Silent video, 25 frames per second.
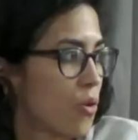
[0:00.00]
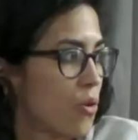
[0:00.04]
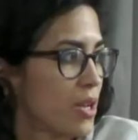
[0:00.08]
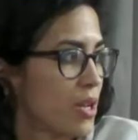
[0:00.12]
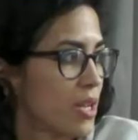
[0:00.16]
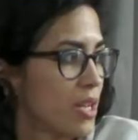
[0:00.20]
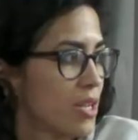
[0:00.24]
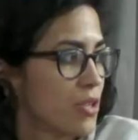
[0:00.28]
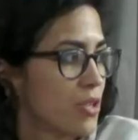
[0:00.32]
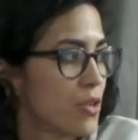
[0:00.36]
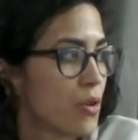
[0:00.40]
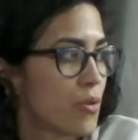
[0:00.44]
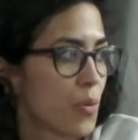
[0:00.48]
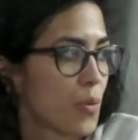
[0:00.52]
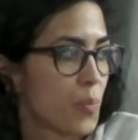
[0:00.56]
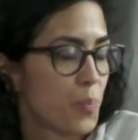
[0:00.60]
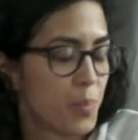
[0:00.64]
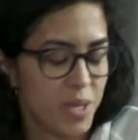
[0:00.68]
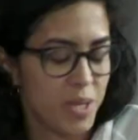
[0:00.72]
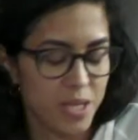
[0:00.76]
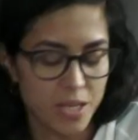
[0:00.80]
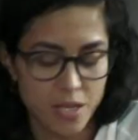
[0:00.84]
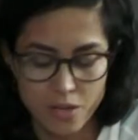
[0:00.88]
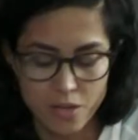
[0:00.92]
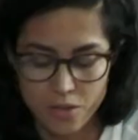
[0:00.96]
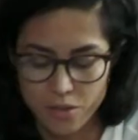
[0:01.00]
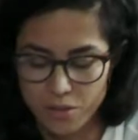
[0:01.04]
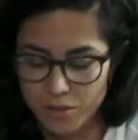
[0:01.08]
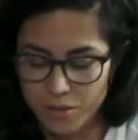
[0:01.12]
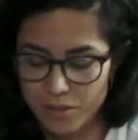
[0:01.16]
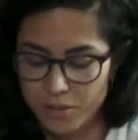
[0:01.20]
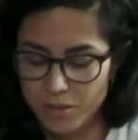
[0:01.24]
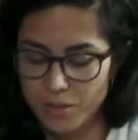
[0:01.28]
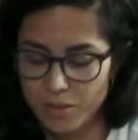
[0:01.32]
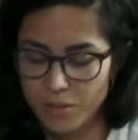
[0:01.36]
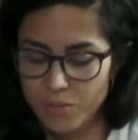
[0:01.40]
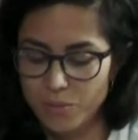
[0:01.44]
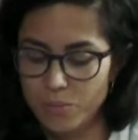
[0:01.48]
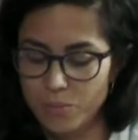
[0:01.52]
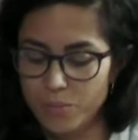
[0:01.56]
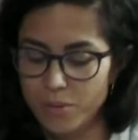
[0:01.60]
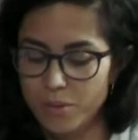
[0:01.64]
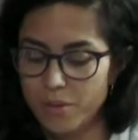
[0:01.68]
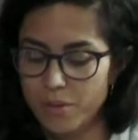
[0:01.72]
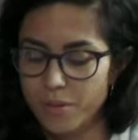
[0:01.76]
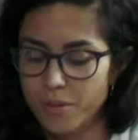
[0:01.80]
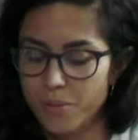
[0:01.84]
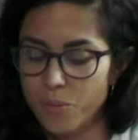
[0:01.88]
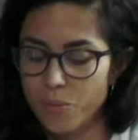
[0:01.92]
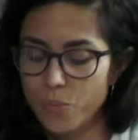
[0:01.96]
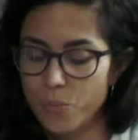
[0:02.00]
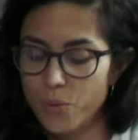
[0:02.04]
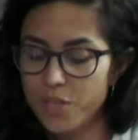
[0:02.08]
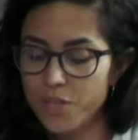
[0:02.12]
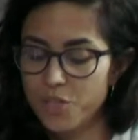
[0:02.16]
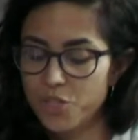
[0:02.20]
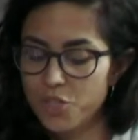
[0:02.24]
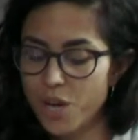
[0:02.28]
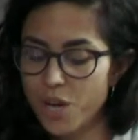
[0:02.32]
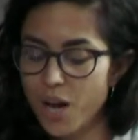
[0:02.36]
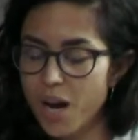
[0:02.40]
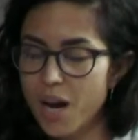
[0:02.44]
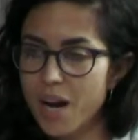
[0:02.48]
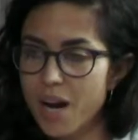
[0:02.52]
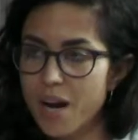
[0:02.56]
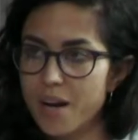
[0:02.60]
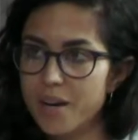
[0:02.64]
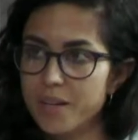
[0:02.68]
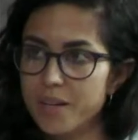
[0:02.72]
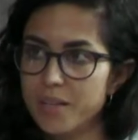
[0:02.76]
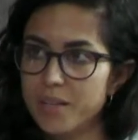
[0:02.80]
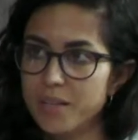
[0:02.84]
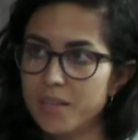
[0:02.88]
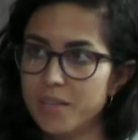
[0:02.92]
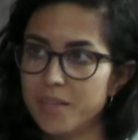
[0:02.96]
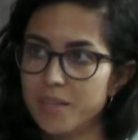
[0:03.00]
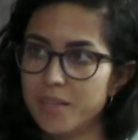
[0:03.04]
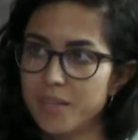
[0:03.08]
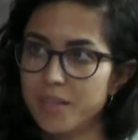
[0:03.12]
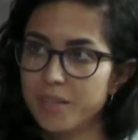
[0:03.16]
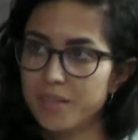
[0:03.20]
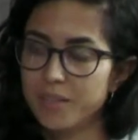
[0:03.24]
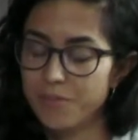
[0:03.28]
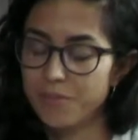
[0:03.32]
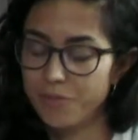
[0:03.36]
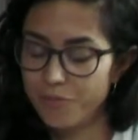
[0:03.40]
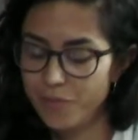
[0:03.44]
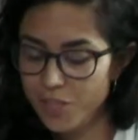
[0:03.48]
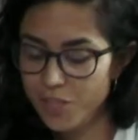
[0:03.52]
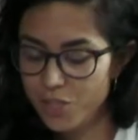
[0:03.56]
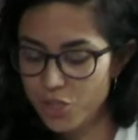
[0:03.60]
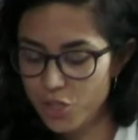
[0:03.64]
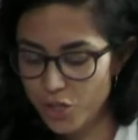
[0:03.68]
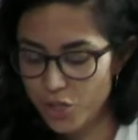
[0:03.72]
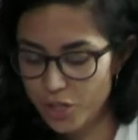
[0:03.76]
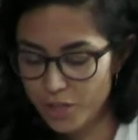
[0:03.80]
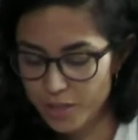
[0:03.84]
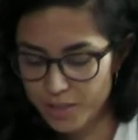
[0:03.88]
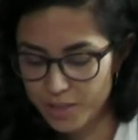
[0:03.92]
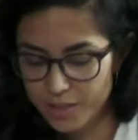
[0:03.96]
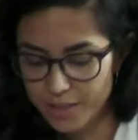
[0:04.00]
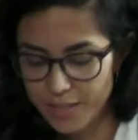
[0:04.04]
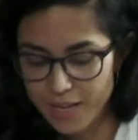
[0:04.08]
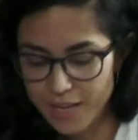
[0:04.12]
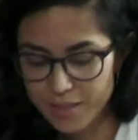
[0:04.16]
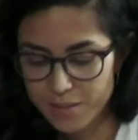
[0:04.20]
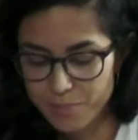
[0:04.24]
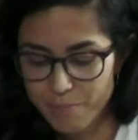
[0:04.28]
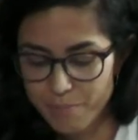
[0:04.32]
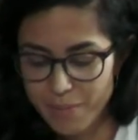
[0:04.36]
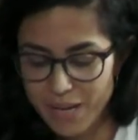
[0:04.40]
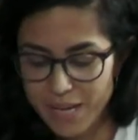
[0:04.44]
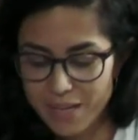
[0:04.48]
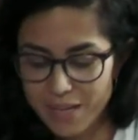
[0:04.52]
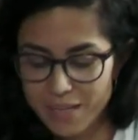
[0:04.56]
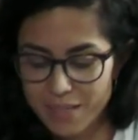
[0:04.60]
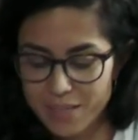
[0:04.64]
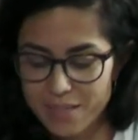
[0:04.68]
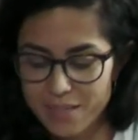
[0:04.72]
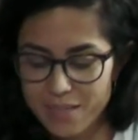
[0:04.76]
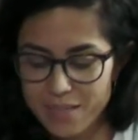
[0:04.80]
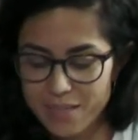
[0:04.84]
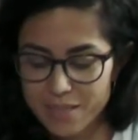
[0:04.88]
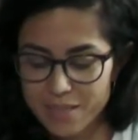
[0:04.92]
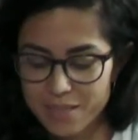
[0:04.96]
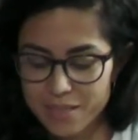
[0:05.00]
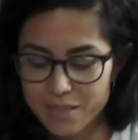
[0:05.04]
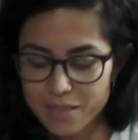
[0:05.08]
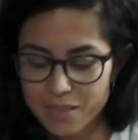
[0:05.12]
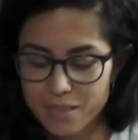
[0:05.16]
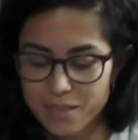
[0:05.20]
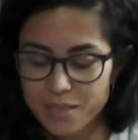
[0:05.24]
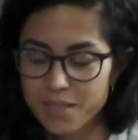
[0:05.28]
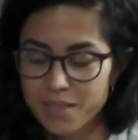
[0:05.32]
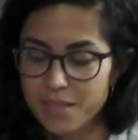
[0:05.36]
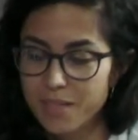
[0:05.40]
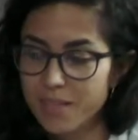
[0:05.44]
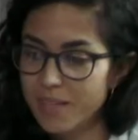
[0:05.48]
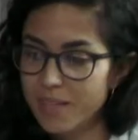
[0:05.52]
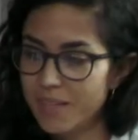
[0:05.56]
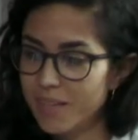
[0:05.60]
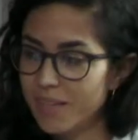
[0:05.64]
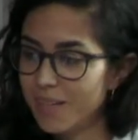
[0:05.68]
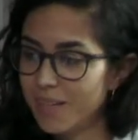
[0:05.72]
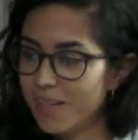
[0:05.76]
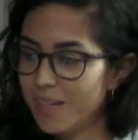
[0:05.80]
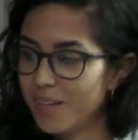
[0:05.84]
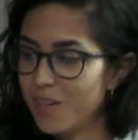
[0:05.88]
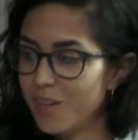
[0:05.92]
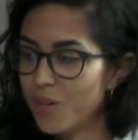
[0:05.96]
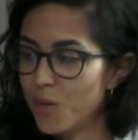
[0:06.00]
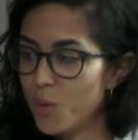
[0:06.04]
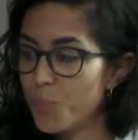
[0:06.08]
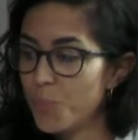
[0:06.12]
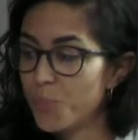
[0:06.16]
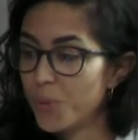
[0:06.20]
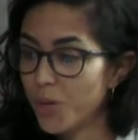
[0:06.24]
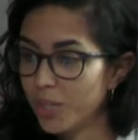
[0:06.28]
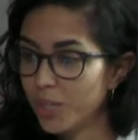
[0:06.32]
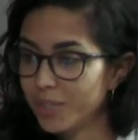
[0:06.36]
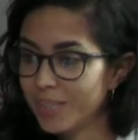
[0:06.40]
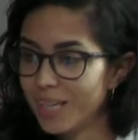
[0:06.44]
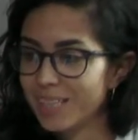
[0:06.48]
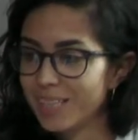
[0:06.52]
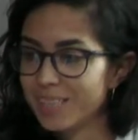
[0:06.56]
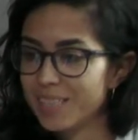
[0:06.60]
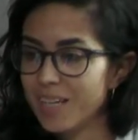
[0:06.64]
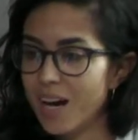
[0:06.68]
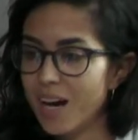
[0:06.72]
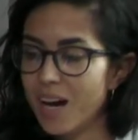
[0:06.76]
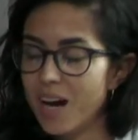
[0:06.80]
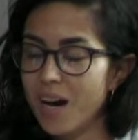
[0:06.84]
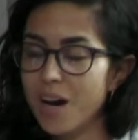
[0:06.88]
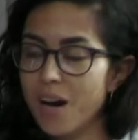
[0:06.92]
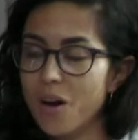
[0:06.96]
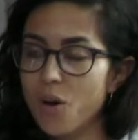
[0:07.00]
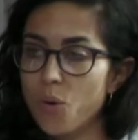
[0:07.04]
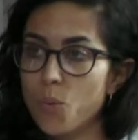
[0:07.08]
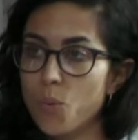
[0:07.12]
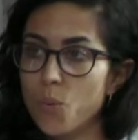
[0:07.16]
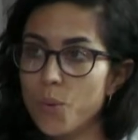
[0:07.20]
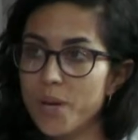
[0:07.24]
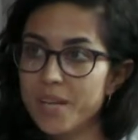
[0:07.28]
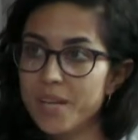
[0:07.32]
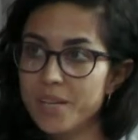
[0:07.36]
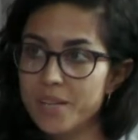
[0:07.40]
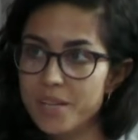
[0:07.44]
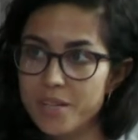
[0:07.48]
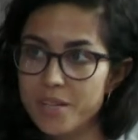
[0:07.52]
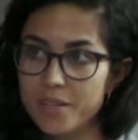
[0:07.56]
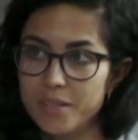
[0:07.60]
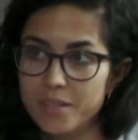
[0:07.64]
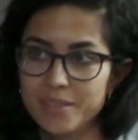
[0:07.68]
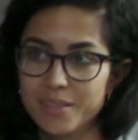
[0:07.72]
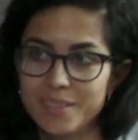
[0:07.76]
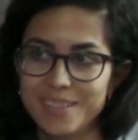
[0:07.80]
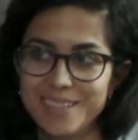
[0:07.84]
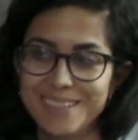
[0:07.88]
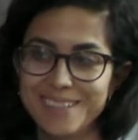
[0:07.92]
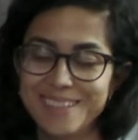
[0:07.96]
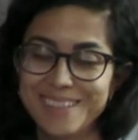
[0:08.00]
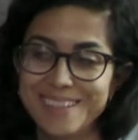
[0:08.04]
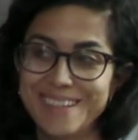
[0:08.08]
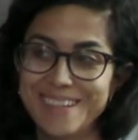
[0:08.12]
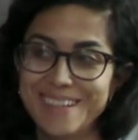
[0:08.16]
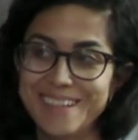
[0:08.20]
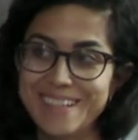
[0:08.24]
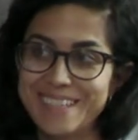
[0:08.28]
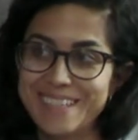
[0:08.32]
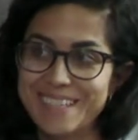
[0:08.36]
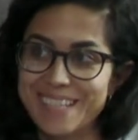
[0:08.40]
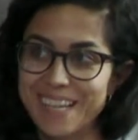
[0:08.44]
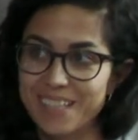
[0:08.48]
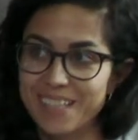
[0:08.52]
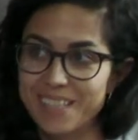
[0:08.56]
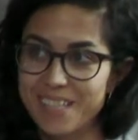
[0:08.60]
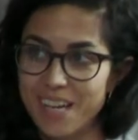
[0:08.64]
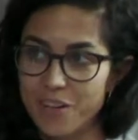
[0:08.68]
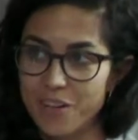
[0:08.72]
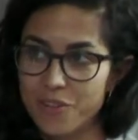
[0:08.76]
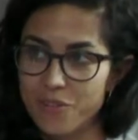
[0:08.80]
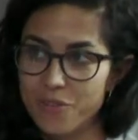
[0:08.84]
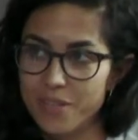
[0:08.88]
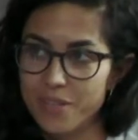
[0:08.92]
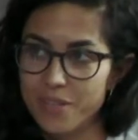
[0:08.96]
in your opinion, which are the features that make this product a winner in its category,